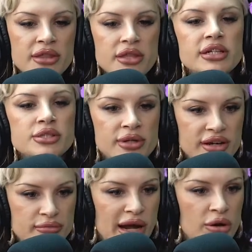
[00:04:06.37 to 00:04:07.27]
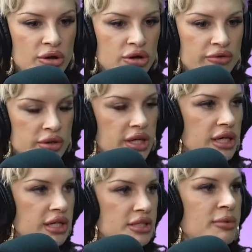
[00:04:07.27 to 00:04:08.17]
I think they just want to have power over
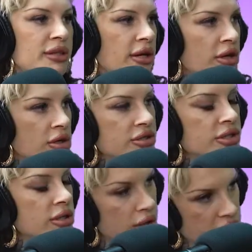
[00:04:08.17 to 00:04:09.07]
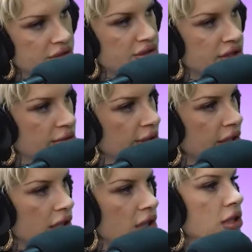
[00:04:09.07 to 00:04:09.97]
things, but they are also, also secretly
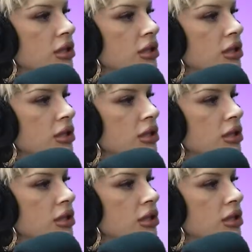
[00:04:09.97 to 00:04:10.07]
gay.